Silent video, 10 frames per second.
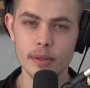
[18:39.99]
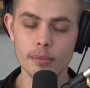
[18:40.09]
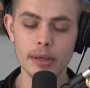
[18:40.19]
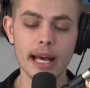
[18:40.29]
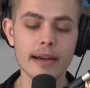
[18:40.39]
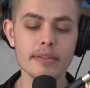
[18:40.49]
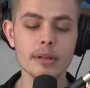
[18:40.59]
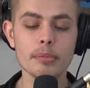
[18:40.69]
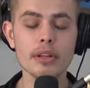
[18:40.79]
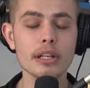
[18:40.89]
But having the
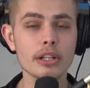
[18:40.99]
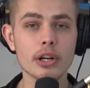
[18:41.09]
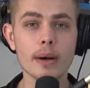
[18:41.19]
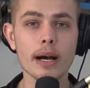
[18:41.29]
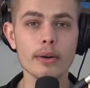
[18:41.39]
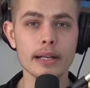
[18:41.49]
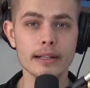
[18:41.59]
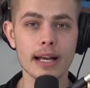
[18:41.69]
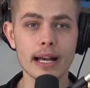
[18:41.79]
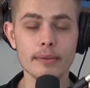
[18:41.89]
ability to go out
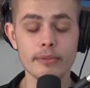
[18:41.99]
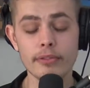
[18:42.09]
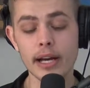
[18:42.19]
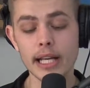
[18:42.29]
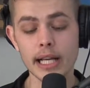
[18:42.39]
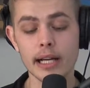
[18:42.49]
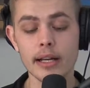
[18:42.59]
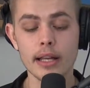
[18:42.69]
and finding